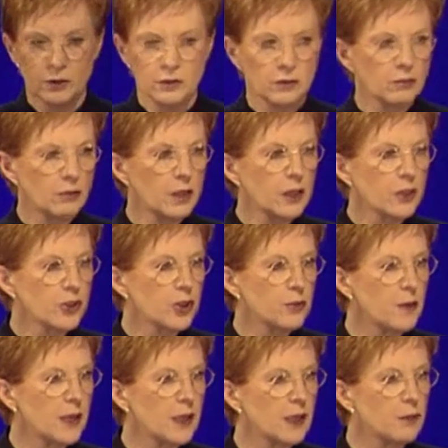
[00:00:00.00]
Why aren't you
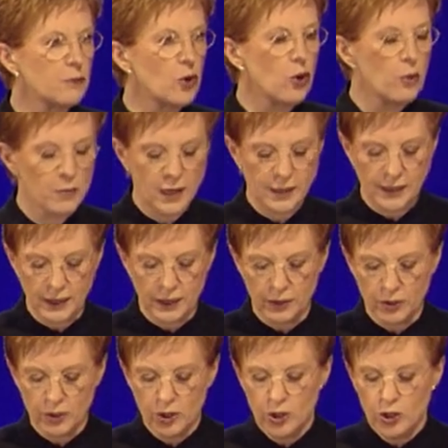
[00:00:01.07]
making more money?
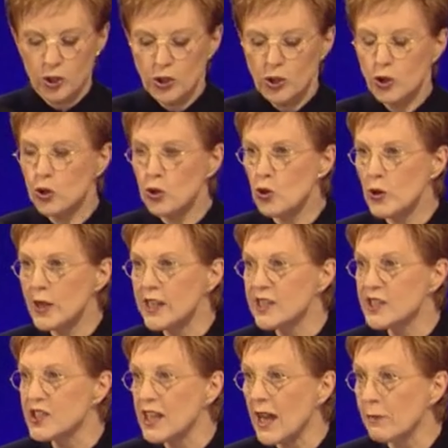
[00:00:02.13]
Who
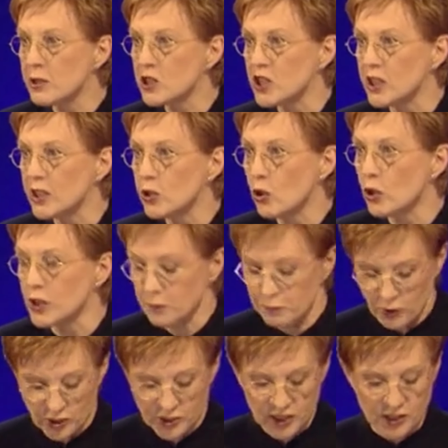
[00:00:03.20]
is damaging your
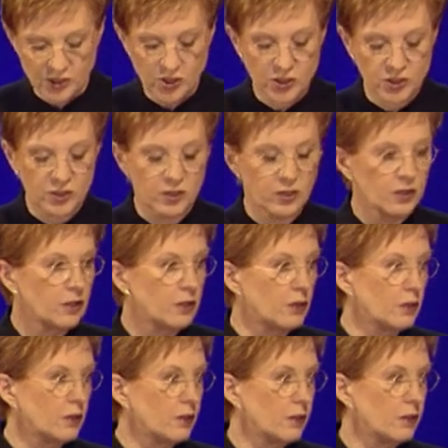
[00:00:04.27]
deposits?
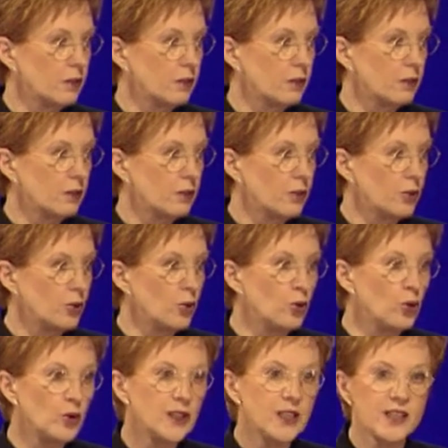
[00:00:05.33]

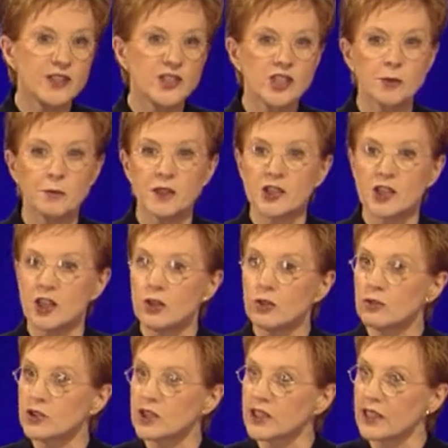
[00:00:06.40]
Who needs to be
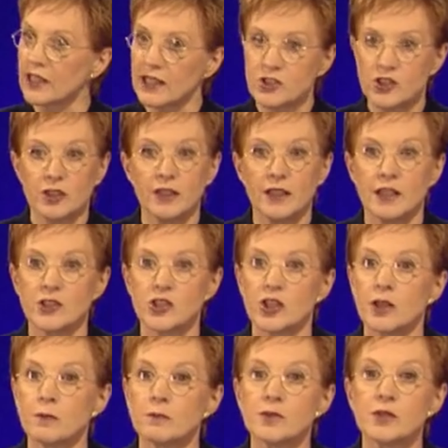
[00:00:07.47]
told to cash in their
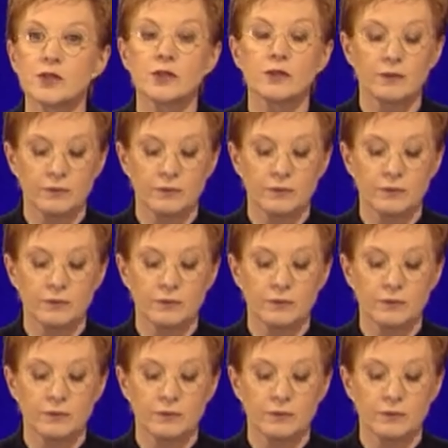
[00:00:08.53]
chips?